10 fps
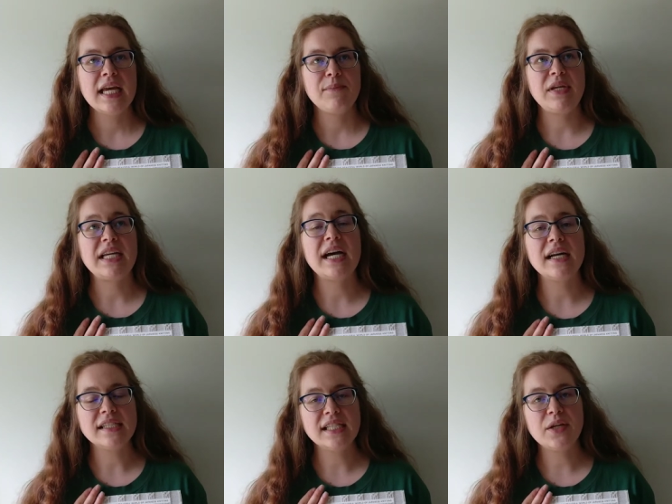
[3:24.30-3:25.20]

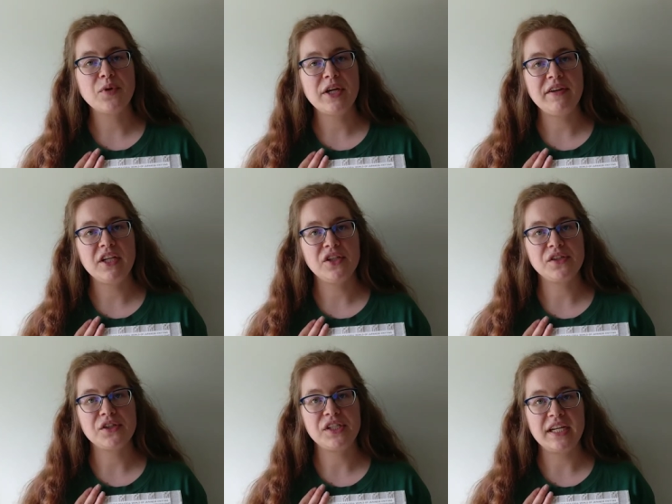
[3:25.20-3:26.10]
because the abbreviations
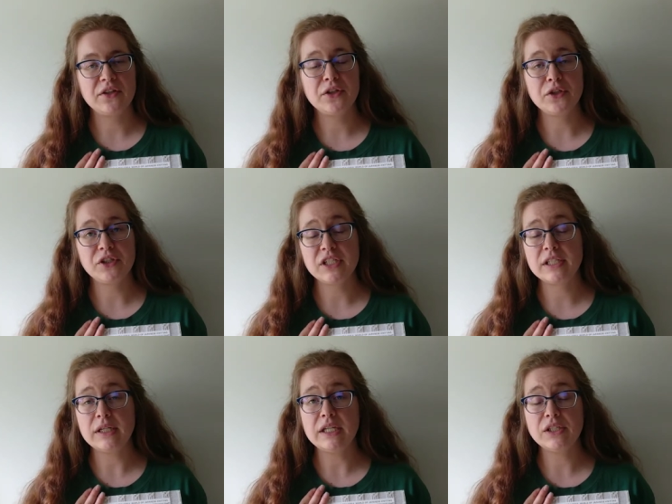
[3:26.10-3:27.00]
are standard, you're
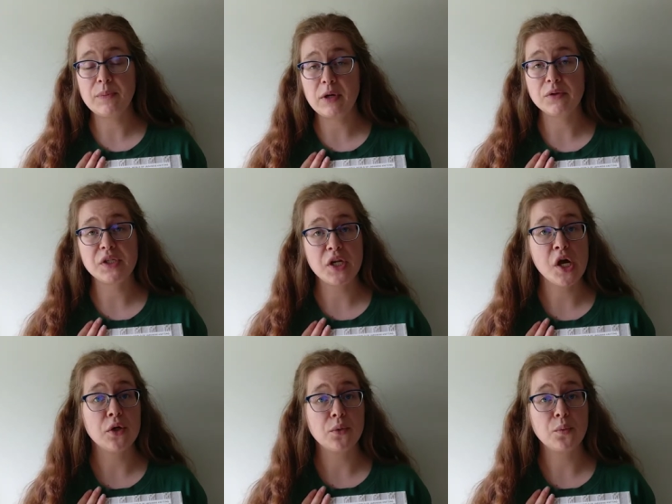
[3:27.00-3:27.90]
just supposed to
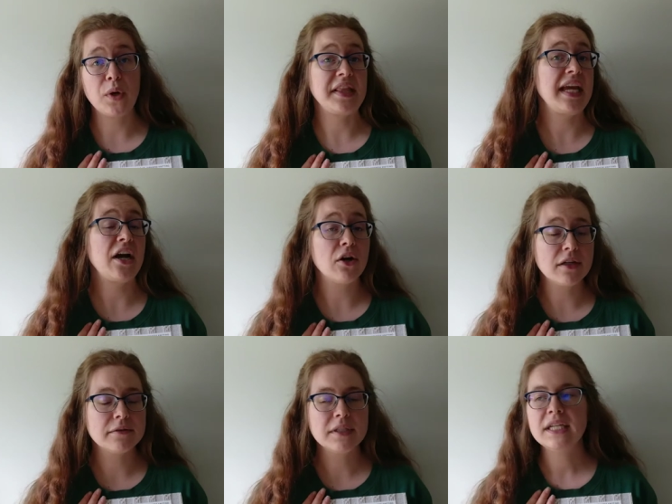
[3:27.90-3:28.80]
know what they
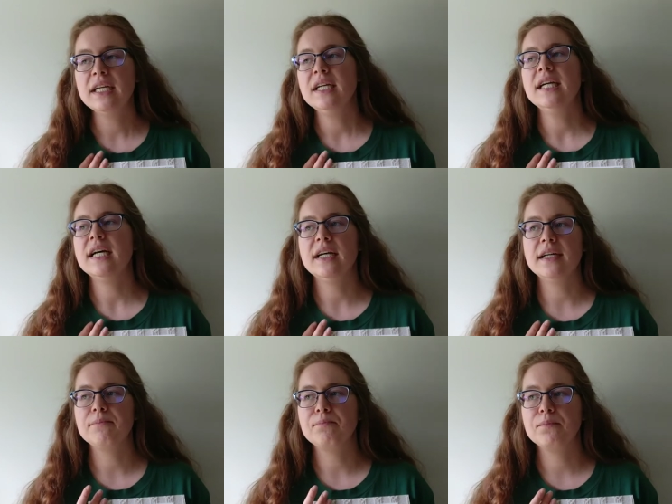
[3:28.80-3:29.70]
are.
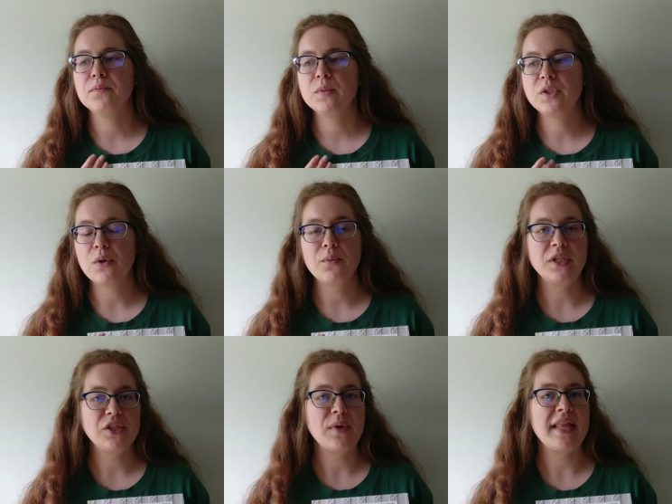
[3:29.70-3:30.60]
So,
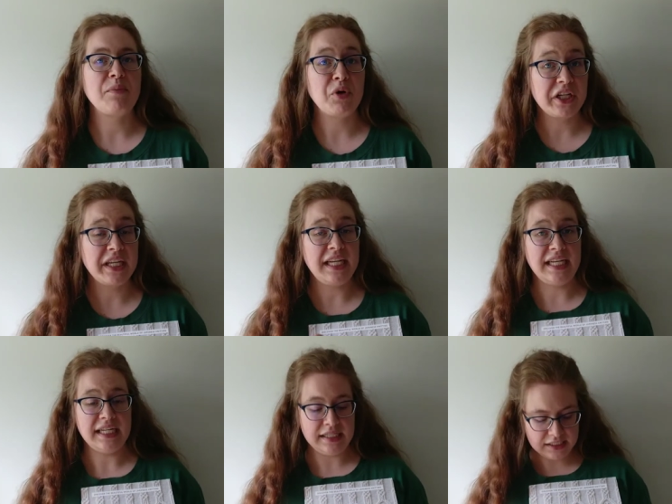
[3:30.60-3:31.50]
which is why they put a
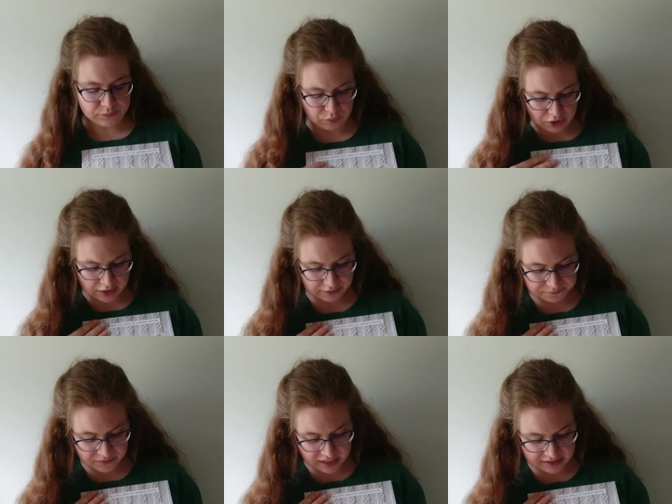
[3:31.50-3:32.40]
key in this book.
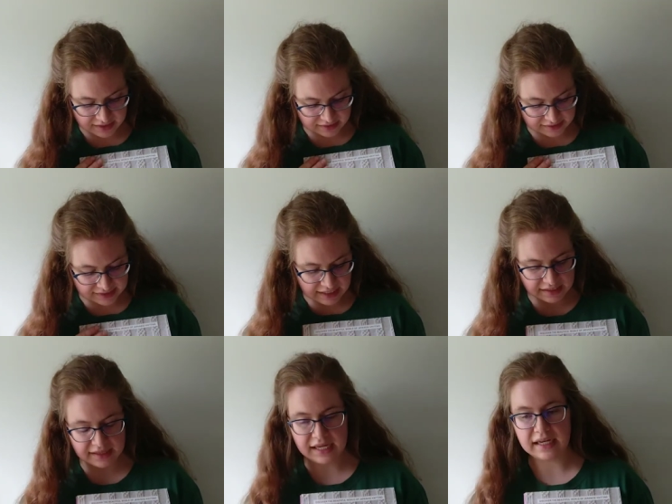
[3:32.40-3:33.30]
And then the
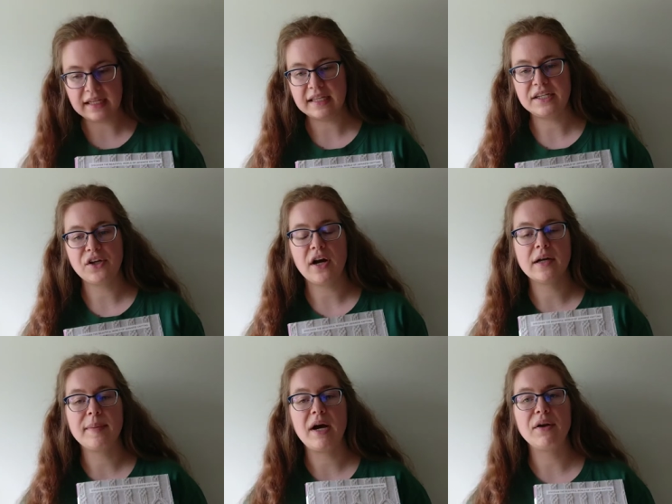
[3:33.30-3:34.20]
second thing that they talk
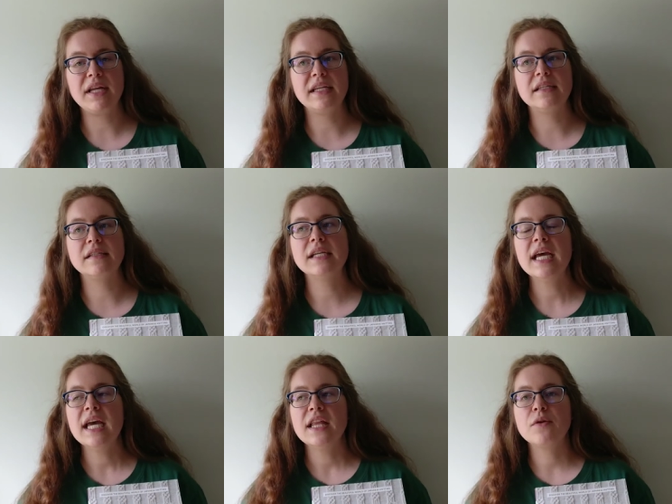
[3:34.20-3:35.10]
about is,
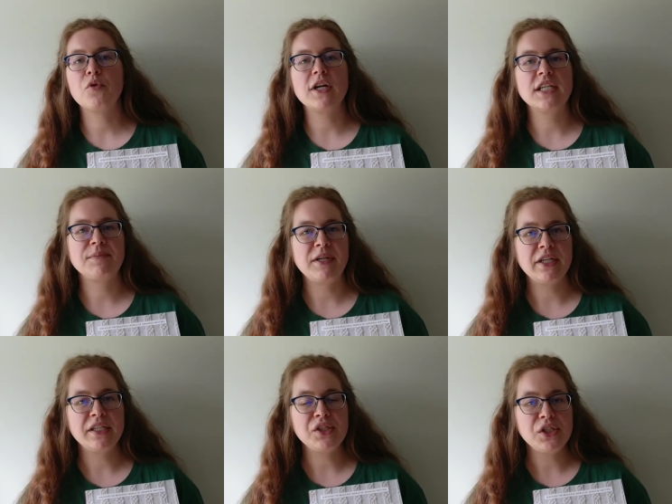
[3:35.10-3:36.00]
the more
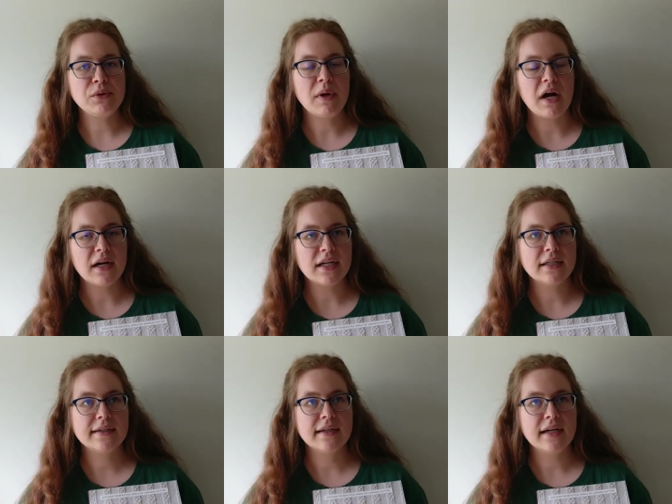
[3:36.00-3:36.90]
experienced you are,